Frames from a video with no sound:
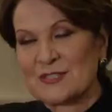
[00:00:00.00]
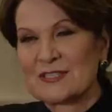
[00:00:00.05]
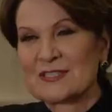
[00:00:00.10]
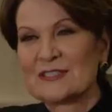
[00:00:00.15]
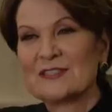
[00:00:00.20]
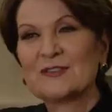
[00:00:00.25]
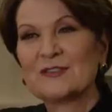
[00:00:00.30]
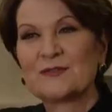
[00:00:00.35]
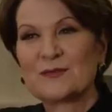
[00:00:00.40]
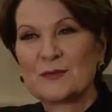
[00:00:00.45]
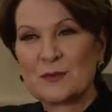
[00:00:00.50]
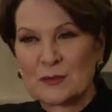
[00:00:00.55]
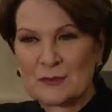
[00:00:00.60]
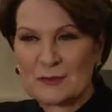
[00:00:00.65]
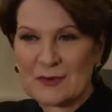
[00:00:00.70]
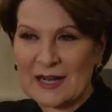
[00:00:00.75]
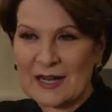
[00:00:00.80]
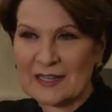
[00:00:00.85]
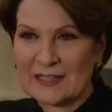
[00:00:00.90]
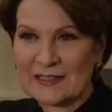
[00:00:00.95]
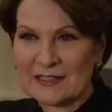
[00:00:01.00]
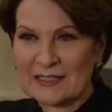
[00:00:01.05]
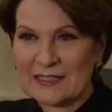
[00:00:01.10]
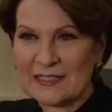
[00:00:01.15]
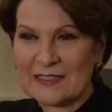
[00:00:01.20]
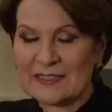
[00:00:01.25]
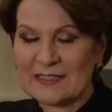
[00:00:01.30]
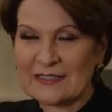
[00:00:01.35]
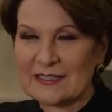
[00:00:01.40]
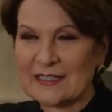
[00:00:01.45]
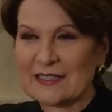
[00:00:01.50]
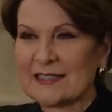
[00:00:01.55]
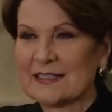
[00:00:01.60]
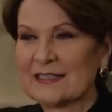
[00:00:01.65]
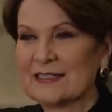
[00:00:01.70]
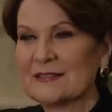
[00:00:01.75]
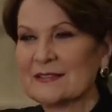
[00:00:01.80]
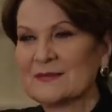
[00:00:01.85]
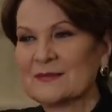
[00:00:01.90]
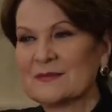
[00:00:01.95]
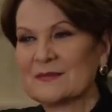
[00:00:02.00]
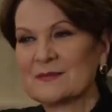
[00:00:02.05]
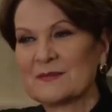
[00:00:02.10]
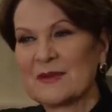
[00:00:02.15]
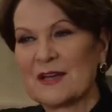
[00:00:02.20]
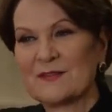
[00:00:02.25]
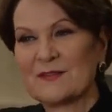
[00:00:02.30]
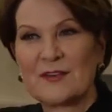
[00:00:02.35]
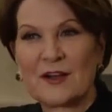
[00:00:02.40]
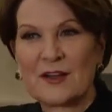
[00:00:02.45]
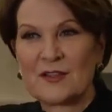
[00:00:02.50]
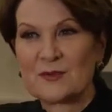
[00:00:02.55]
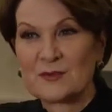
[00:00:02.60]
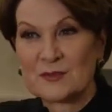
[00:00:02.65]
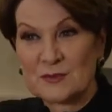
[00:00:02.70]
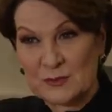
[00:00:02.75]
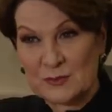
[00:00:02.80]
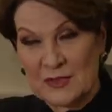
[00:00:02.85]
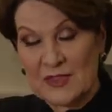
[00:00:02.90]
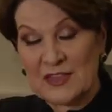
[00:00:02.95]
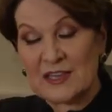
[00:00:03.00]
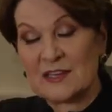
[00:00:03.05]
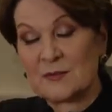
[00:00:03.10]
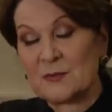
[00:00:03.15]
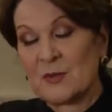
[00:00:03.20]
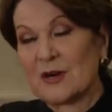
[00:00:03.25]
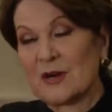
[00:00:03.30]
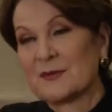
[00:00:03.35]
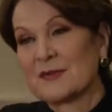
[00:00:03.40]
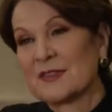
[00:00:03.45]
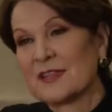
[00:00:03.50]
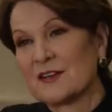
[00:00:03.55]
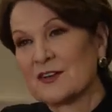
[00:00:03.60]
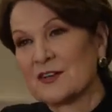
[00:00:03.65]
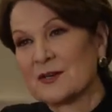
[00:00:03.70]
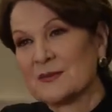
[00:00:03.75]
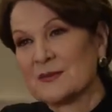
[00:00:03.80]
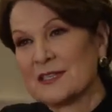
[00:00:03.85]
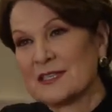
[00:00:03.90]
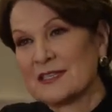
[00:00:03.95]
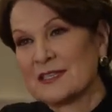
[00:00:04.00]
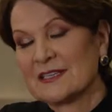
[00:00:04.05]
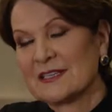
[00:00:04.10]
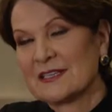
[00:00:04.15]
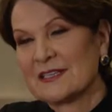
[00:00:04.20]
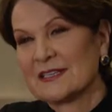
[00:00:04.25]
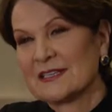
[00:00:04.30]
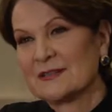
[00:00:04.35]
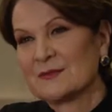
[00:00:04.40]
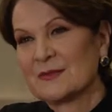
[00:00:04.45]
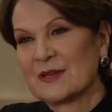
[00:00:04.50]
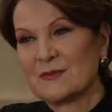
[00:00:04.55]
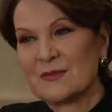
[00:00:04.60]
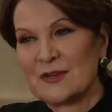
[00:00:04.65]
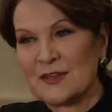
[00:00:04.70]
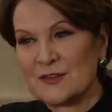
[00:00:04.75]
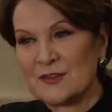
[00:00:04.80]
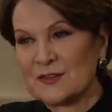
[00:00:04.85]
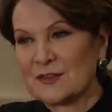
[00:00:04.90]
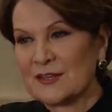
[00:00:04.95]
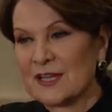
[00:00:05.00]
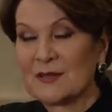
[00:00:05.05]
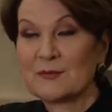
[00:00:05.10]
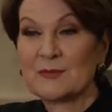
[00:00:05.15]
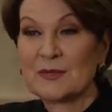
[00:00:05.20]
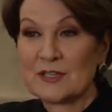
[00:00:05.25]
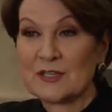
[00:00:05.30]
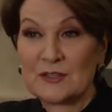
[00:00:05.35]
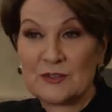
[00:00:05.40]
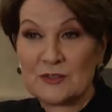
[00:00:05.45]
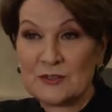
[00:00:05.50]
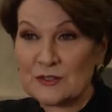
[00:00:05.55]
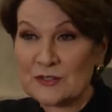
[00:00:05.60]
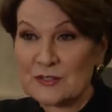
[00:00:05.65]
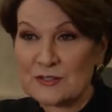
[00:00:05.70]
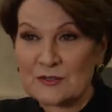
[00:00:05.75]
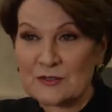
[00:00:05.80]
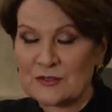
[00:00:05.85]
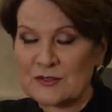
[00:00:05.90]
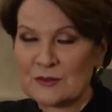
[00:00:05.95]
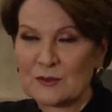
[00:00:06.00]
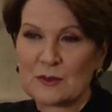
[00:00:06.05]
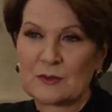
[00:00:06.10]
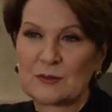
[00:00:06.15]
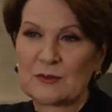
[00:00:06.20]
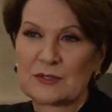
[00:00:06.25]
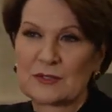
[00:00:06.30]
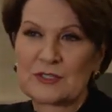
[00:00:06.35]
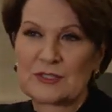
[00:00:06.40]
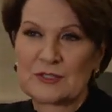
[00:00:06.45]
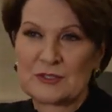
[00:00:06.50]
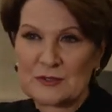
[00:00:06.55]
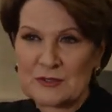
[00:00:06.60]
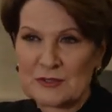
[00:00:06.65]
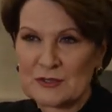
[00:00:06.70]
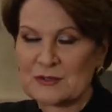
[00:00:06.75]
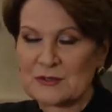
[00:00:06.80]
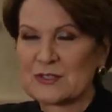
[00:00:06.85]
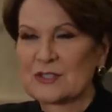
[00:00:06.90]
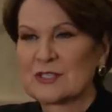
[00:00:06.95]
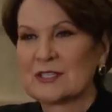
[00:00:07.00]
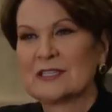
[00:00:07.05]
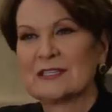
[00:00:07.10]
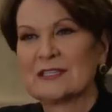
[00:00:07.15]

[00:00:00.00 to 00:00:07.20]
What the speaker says: is near Fort Riley, and my father was with the Department of the Army, and my mother had been a nurse during World War II, so she